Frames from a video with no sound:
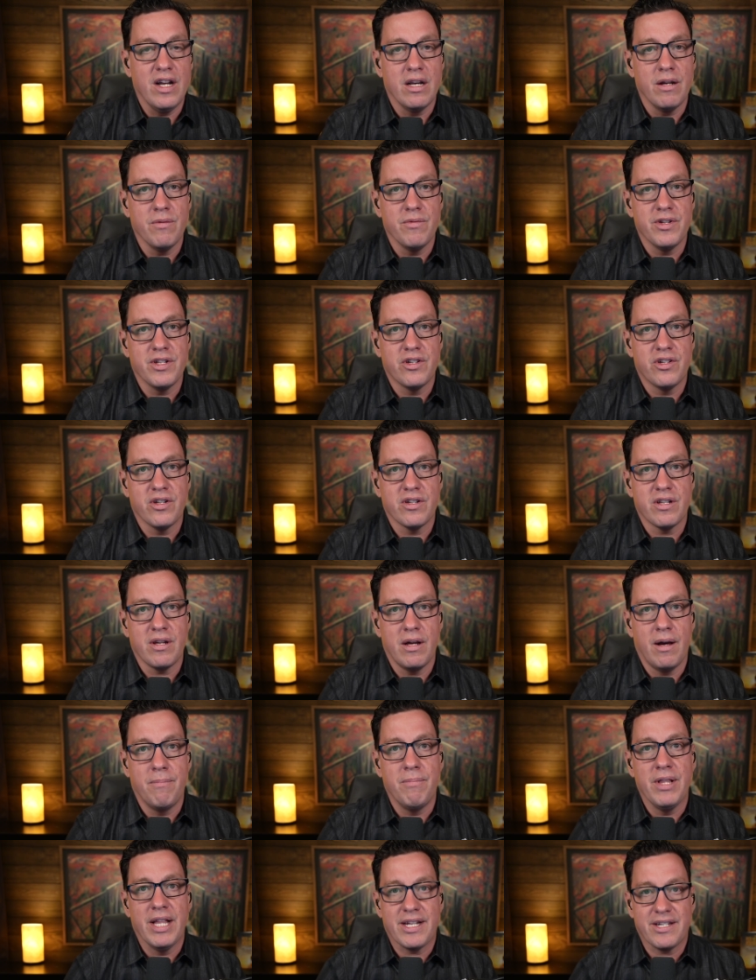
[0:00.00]
and it was just
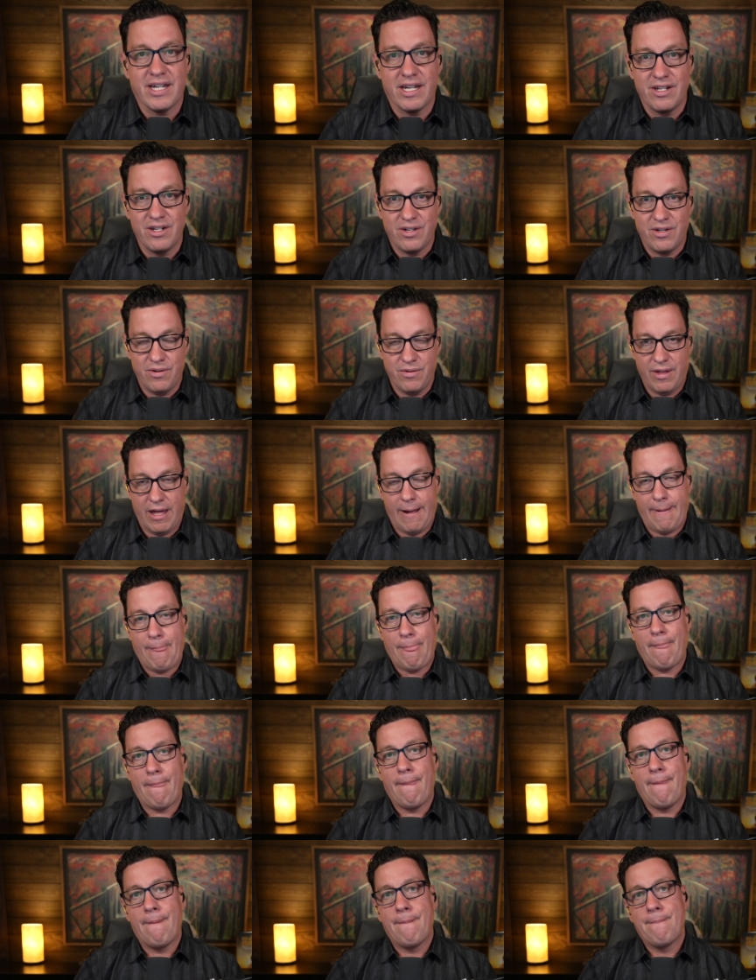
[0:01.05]
a blessing to do that.
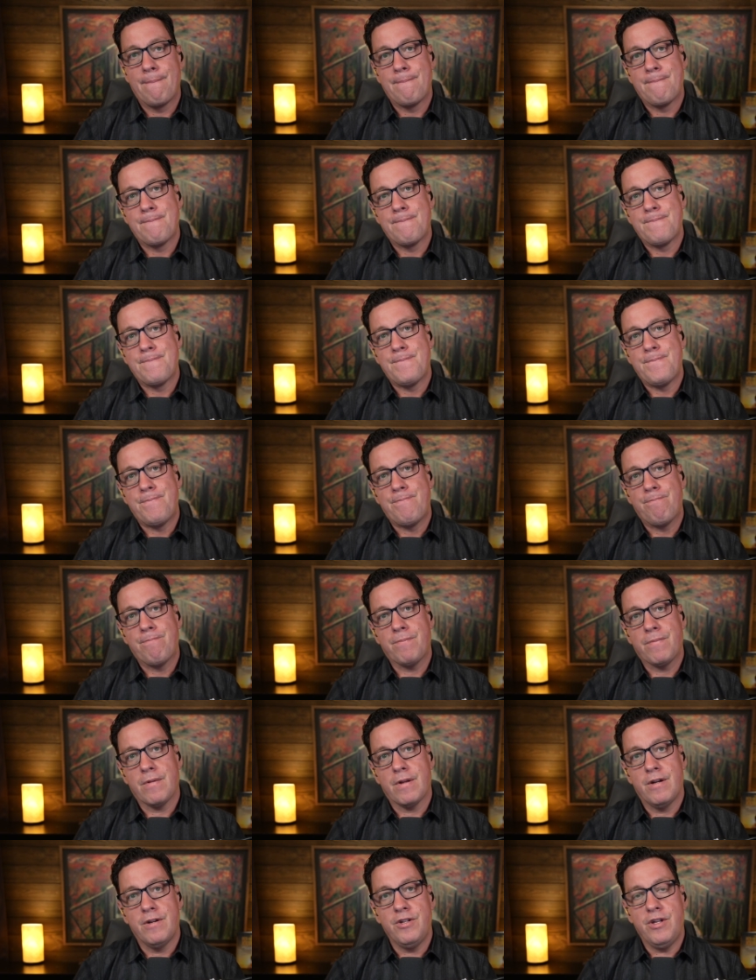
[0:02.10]

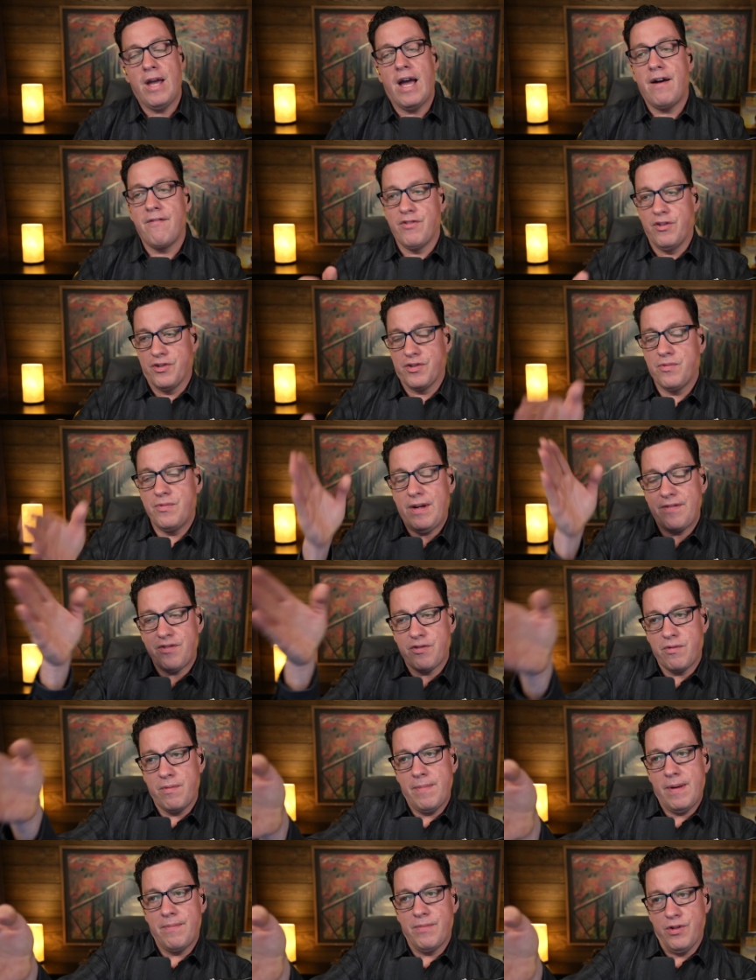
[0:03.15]
You have those. We have to
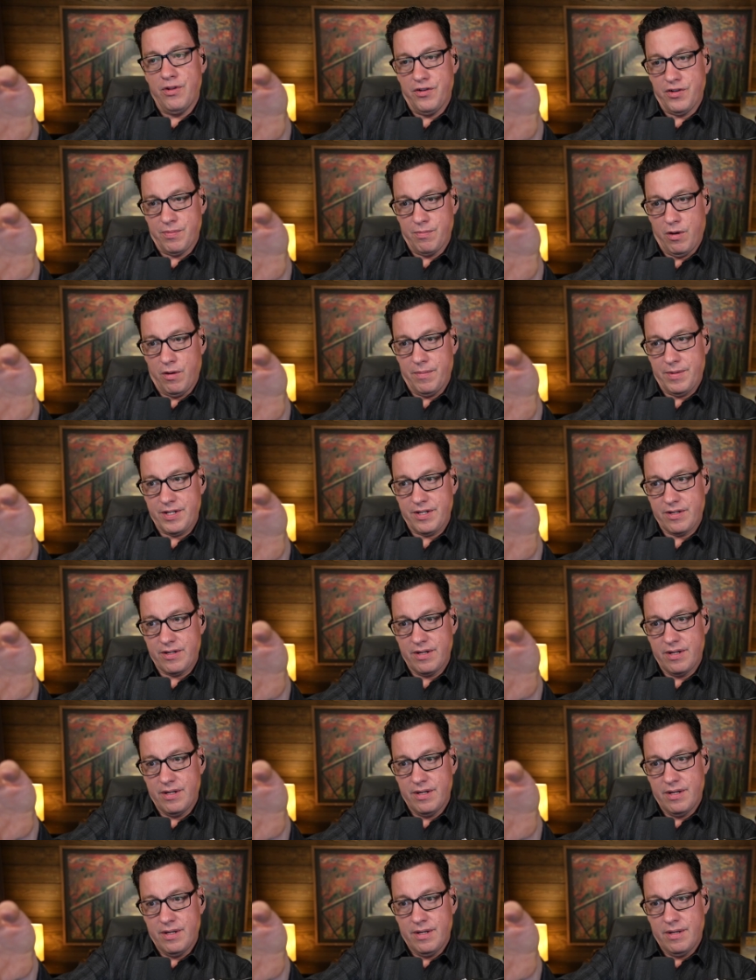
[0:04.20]
remember those moments
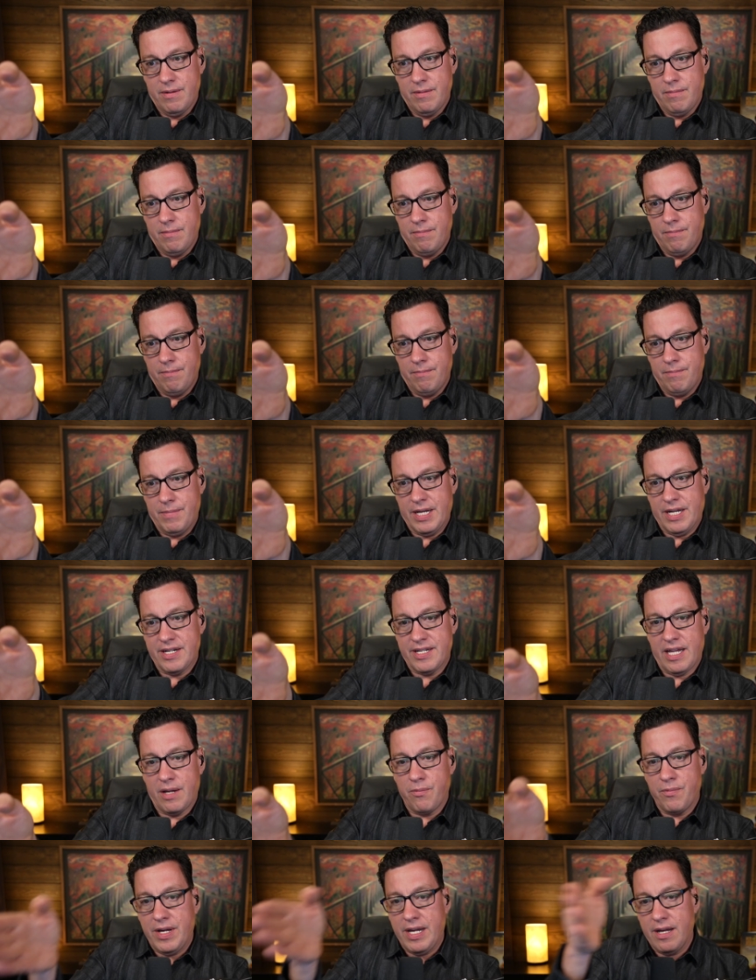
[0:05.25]
because
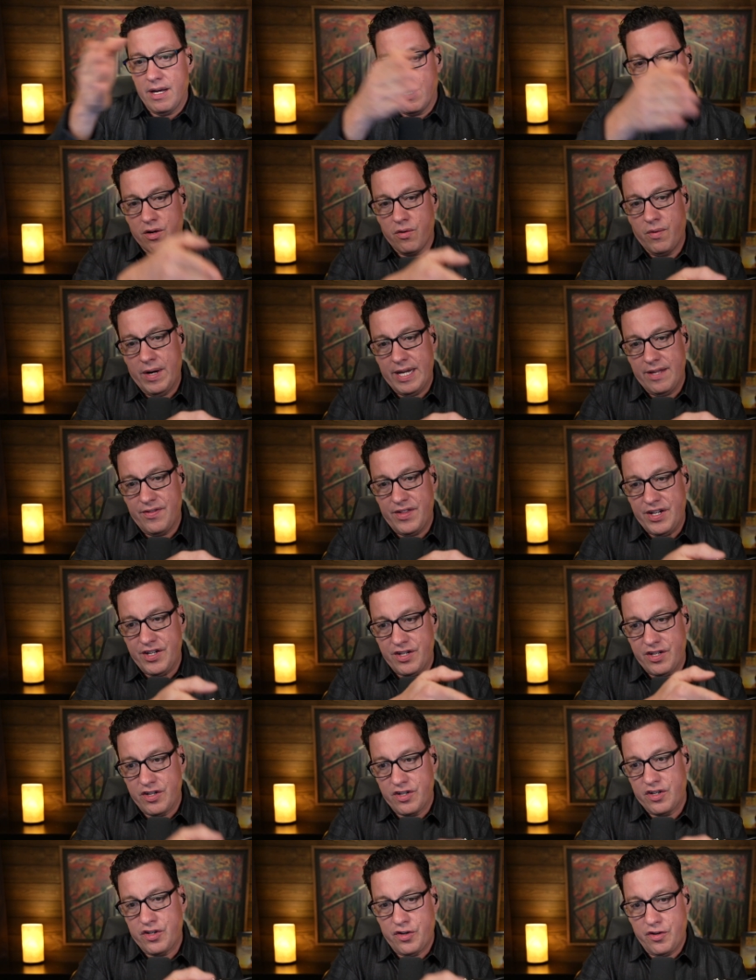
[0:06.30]
then we equate these
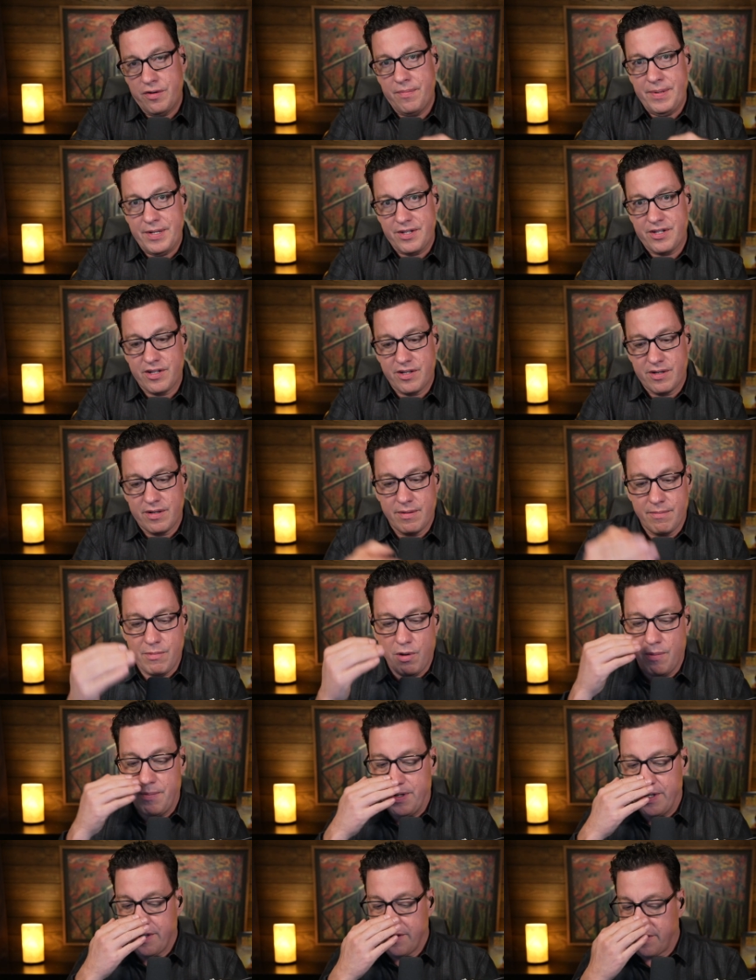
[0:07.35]
disturbance
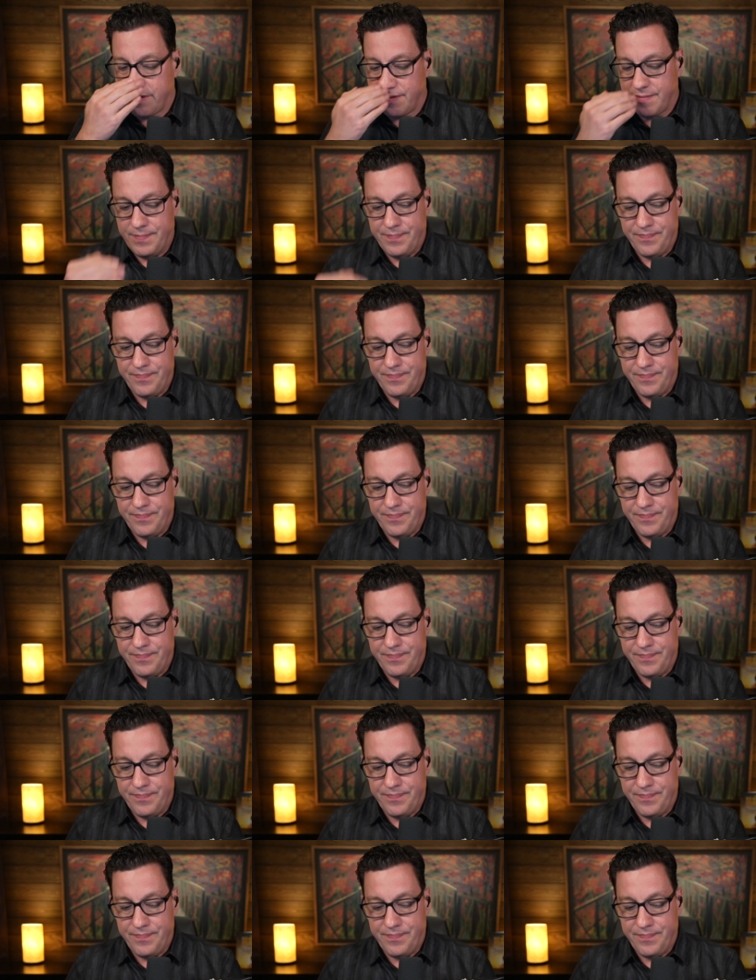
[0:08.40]
moments.